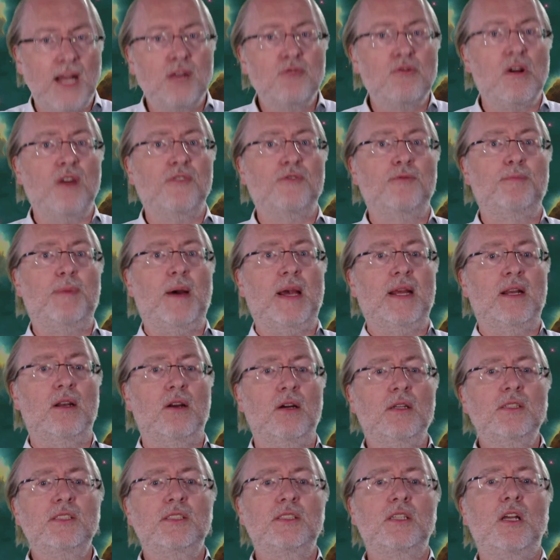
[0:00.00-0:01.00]
aircraft
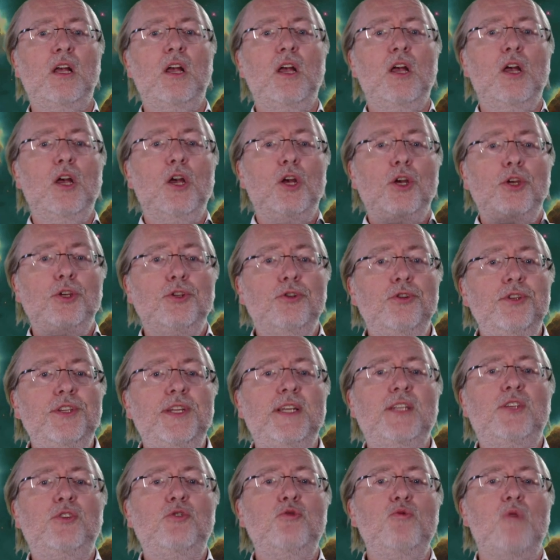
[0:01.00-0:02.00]
pilots, you
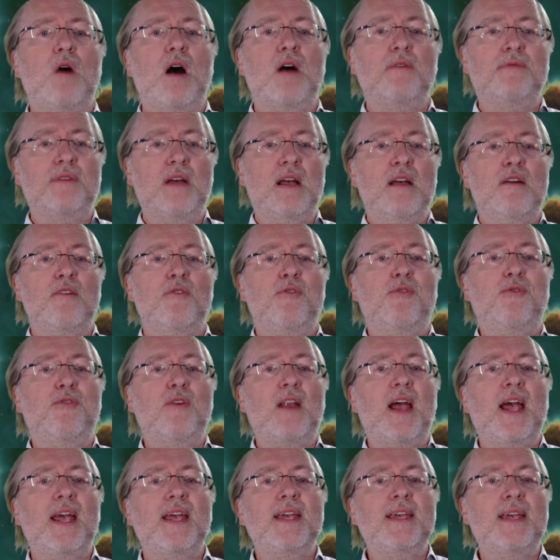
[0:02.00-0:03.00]
need to have
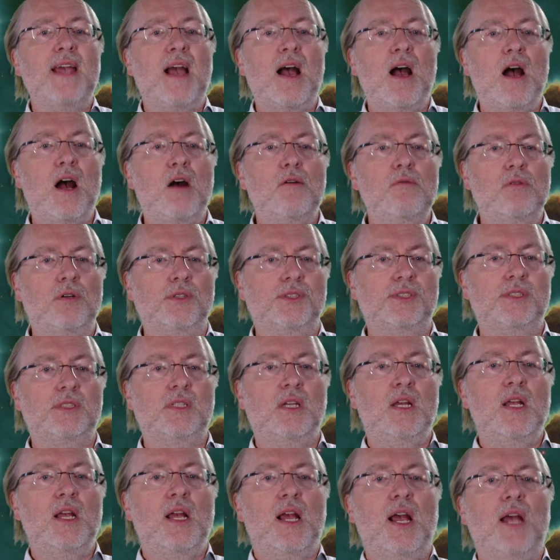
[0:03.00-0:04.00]
flying hours.
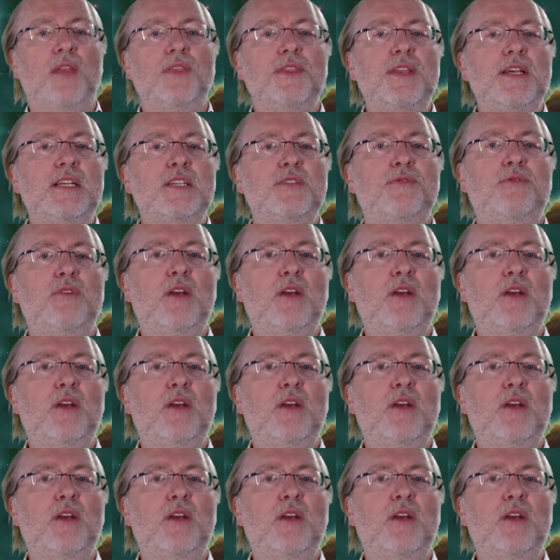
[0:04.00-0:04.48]
And these